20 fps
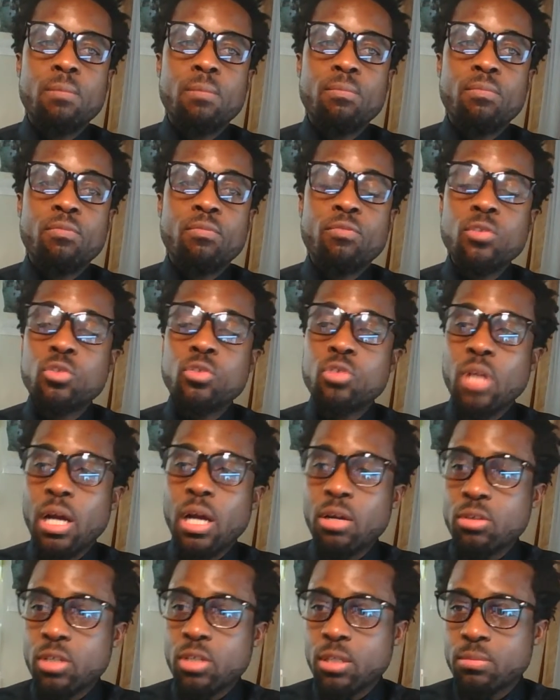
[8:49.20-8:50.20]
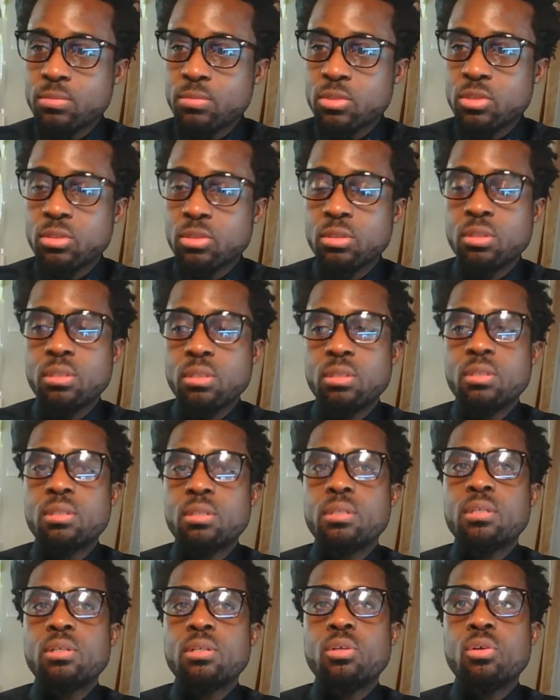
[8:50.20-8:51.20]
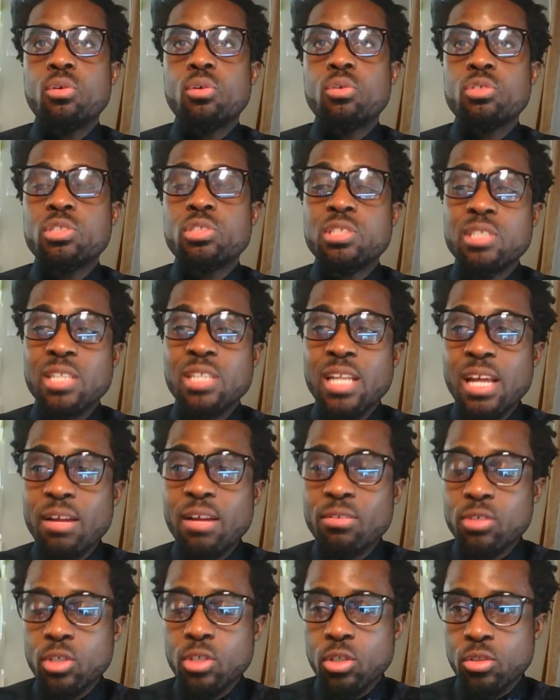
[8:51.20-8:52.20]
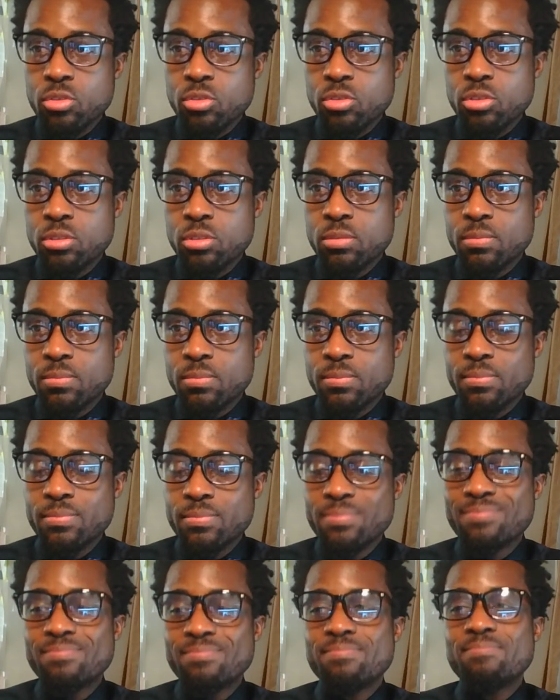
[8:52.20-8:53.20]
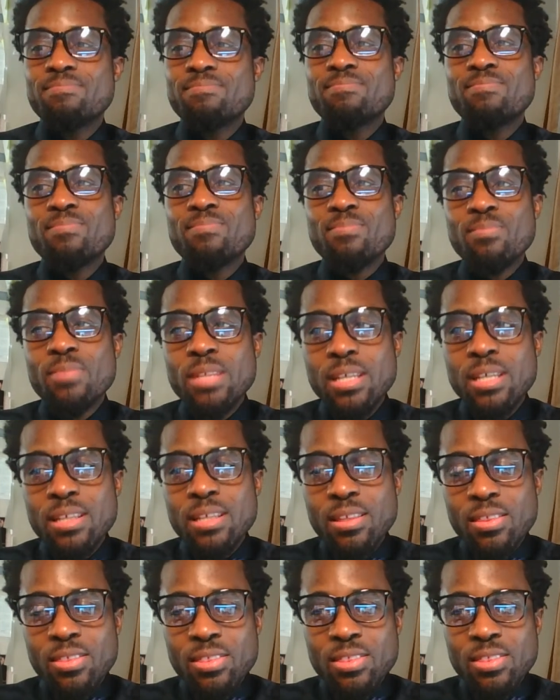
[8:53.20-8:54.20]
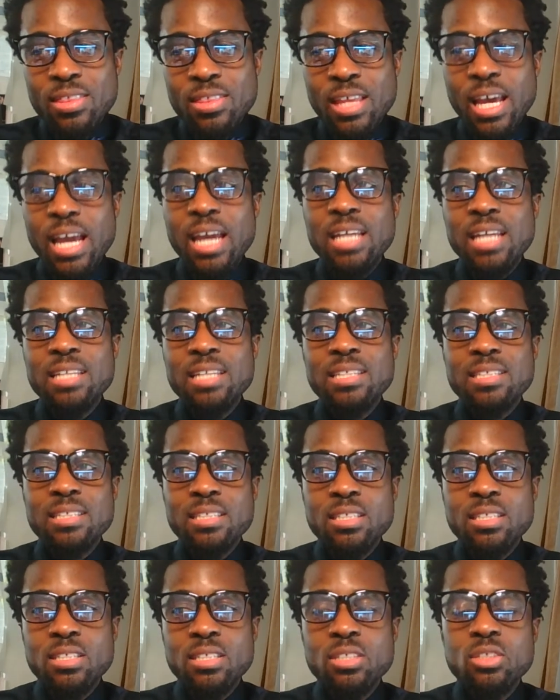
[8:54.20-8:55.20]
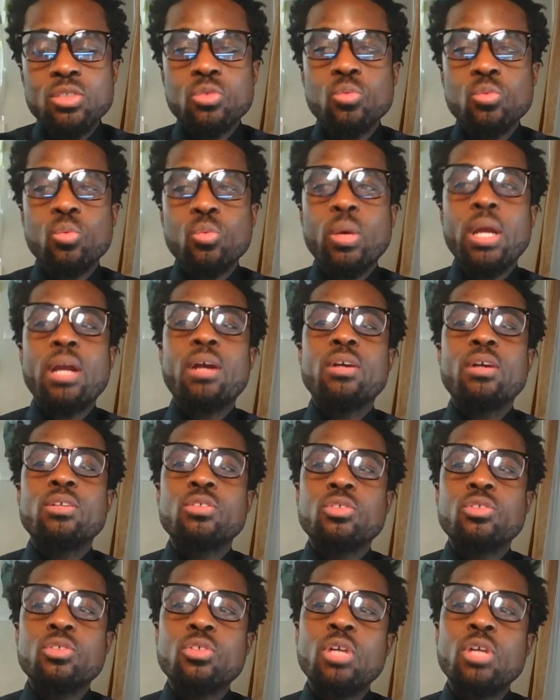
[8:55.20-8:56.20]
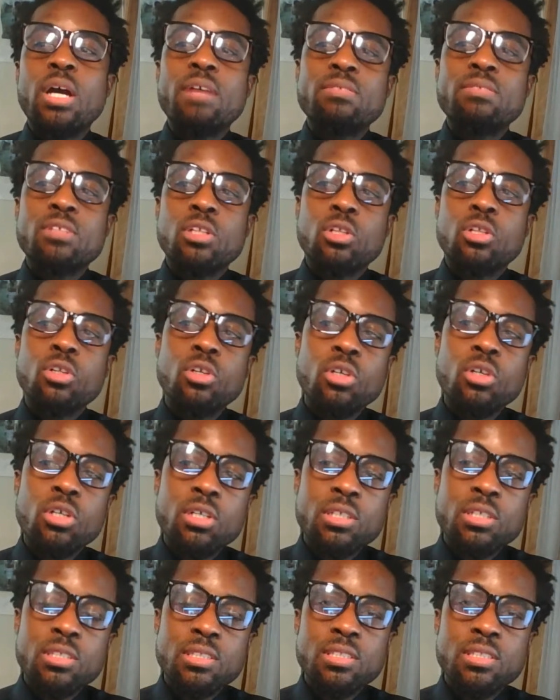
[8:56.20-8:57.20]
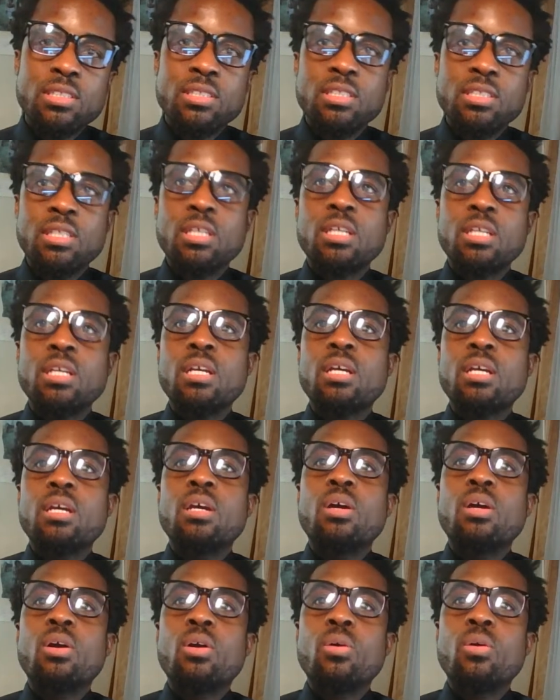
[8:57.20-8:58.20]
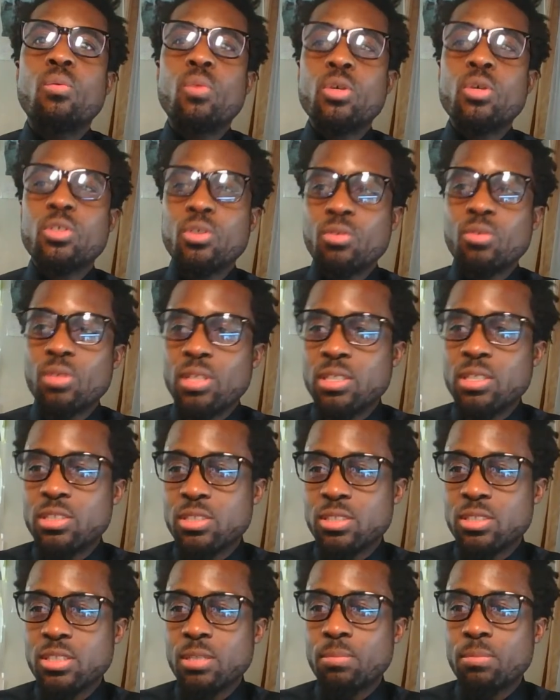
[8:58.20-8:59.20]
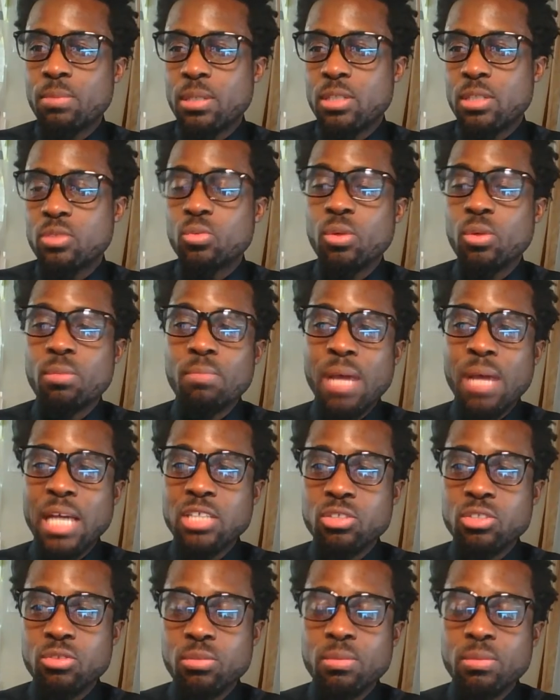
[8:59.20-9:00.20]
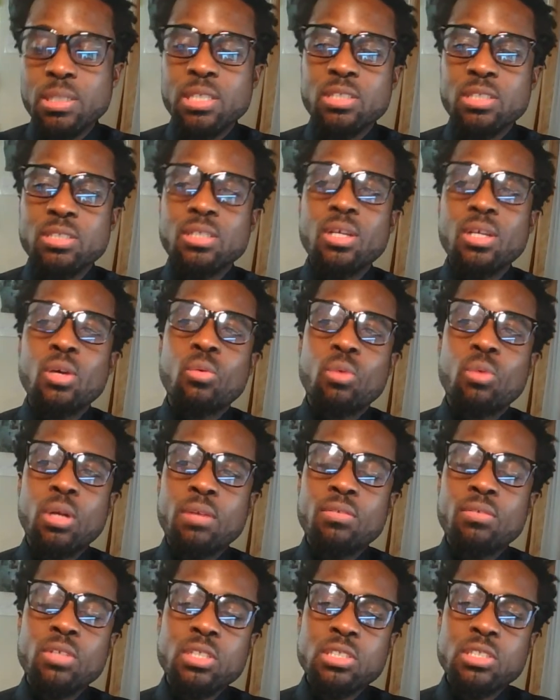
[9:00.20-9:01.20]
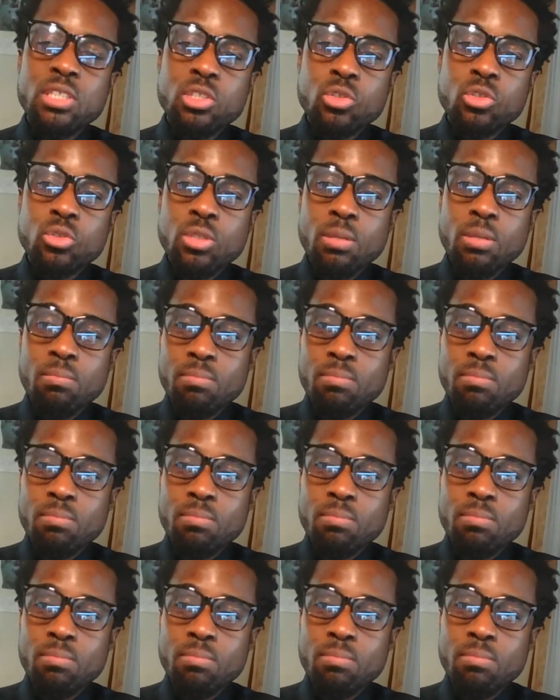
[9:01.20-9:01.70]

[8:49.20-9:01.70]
future outcomes or scenarios, that is where you have to look to see what your relationship is with mastery, because whatever it is that you can